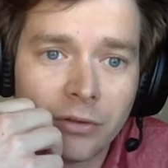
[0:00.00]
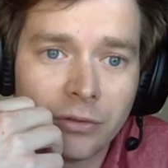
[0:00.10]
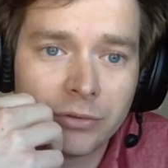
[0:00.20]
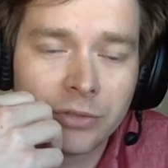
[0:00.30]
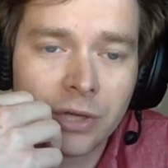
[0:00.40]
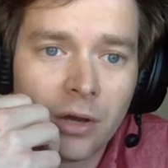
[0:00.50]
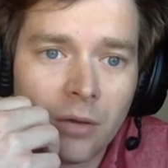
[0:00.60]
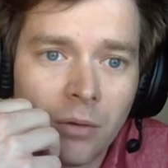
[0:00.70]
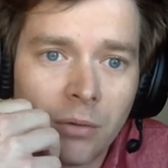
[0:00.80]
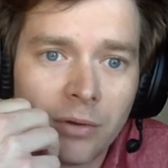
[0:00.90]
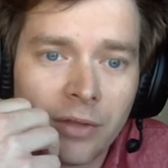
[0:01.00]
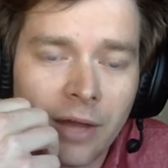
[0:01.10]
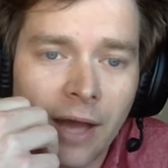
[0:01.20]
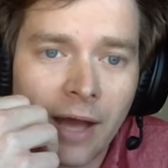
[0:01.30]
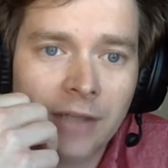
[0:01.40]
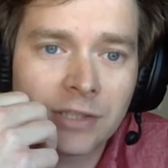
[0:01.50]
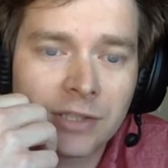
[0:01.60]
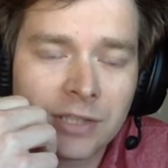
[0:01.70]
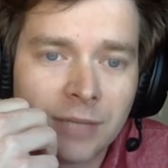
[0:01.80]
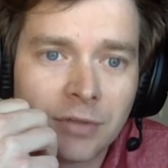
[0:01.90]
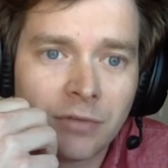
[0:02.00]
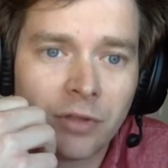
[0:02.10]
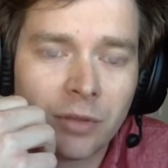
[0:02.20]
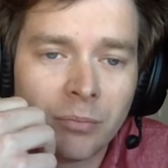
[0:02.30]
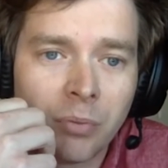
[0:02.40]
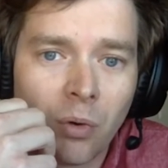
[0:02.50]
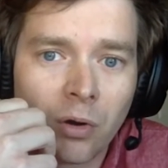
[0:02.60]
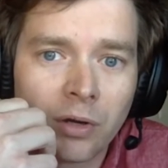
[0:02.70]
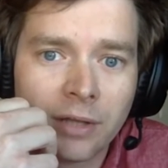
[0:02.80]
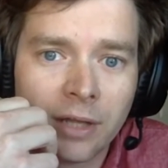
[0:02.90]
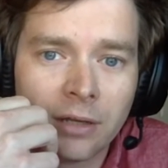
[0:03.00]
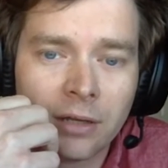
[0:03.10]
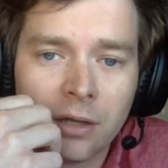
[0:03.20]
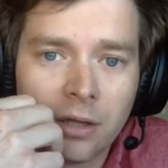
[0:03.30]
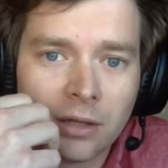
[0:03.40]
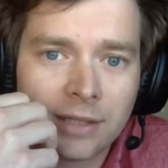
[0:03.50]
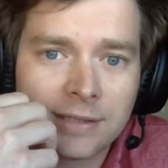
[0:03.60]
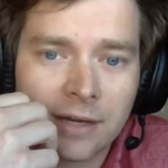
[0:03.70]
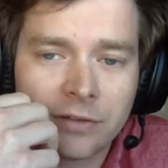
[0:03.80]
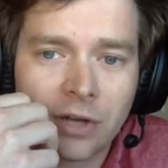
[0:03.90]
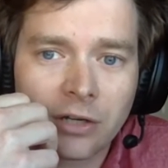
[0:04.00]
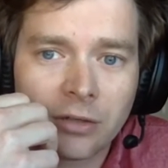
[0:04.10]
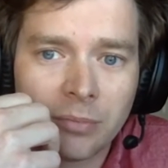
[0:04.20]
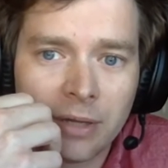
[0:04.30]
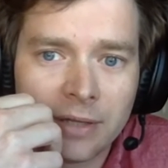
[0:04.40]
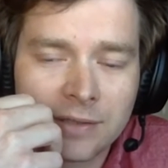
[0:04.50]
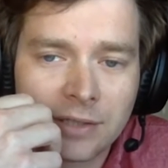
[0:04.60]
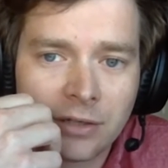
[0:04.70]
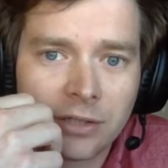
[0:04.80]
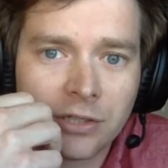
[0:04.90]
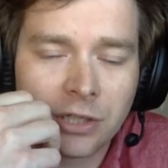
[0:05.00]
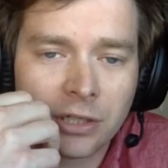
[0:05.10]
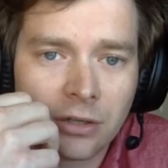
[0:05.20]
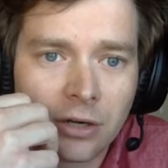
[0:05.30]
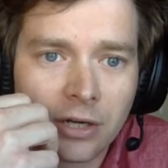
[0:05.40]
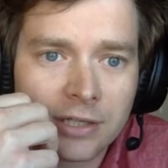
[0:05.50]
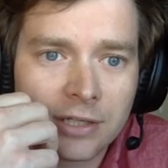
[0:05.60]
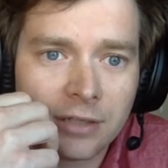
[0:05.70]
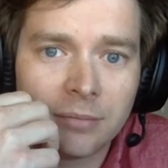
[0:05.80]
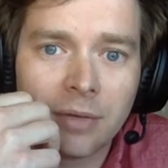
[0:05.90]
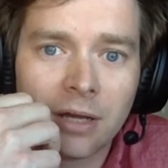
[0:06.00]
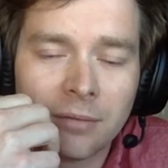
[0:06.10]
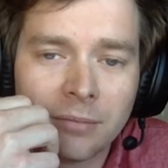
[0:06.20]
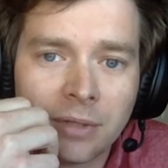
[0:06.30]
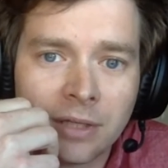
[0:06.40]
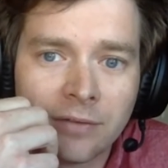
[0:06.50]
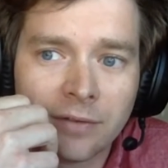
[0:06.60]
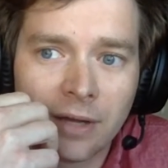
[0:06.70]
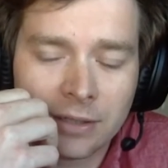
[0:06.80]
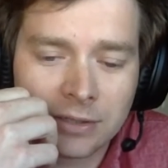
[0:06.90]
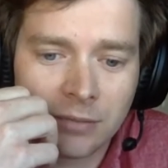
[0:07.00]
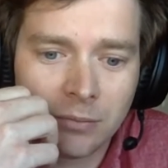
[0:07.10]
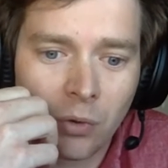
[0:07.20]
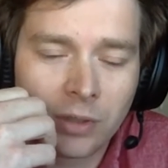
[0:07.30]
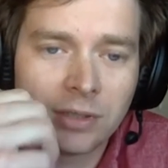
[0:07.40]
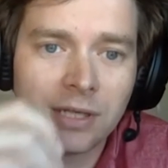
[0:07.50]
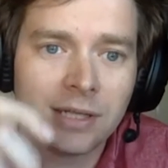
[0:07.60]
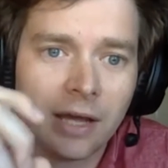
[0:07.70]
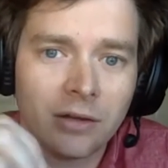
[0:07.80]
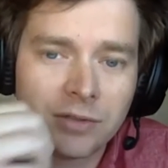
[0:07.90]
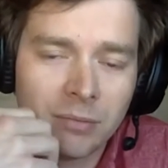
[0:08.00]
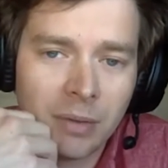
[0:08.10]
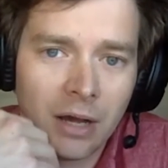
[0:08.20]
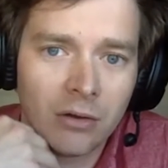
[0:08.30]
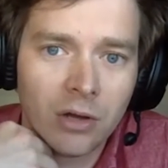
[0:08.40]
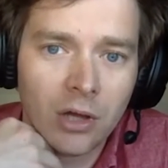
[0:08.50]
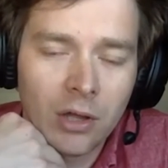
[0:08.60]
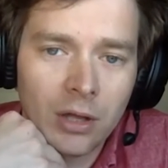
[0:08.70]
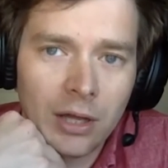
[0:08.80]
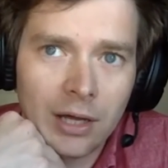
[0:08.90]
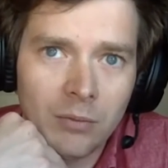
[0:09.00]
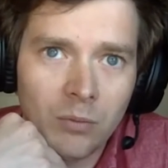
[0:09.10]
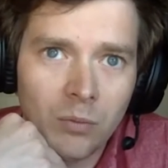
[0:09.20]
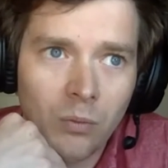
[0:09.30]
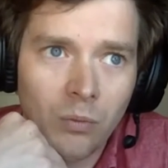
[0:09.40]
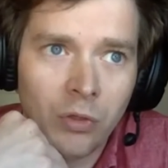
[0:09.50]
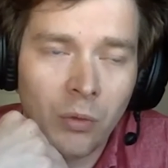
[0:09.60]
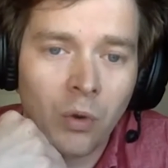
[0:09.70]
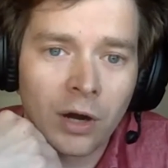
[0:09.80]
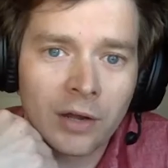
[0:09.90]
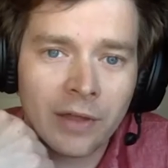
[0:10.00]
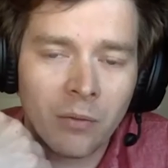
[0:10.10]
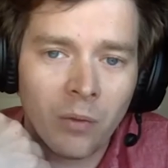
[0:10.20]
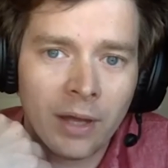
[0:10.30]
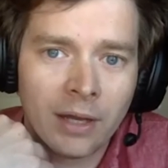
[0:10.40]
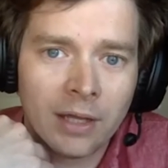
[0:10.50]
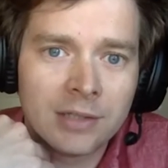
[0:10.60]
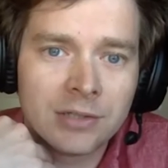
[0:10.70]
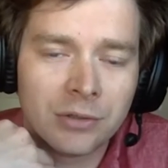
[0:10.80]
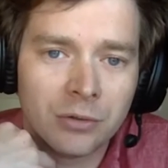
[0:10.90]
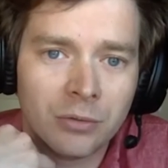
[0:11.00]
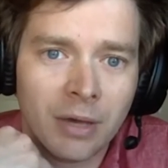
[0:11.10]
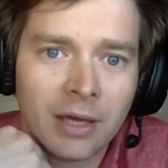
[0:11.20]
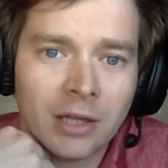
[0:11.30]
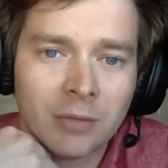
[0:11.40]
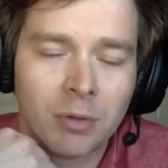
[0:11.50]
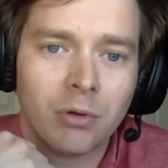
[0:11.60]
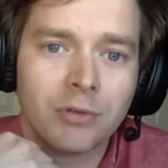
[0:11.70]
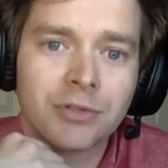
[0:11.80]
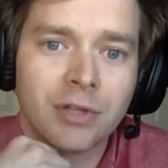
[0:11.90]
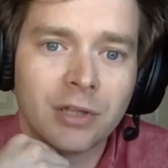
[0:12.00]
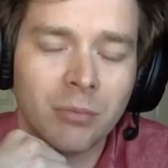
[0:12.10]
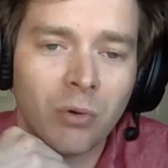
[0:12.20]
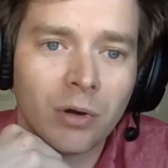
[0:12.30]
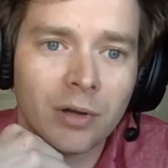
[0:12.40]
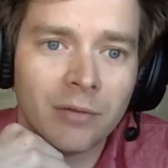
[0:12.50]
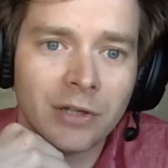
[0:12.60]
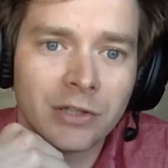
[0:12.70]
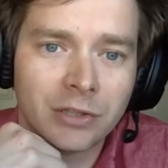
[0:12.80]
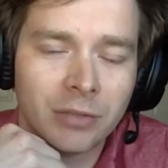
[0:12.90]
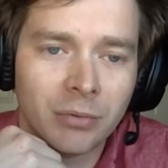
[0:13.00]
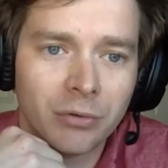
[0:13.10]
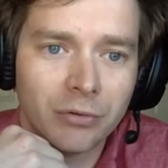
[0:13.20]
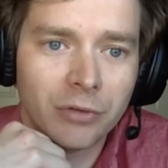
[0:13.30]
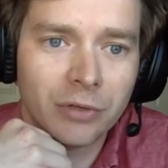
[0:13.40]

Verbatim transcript: news? What were the action steps of the board? And then let's have Dr. Bentz and our teaching and learning team um, give some more details about um, the work that went into making the proposal that the board eventually approved.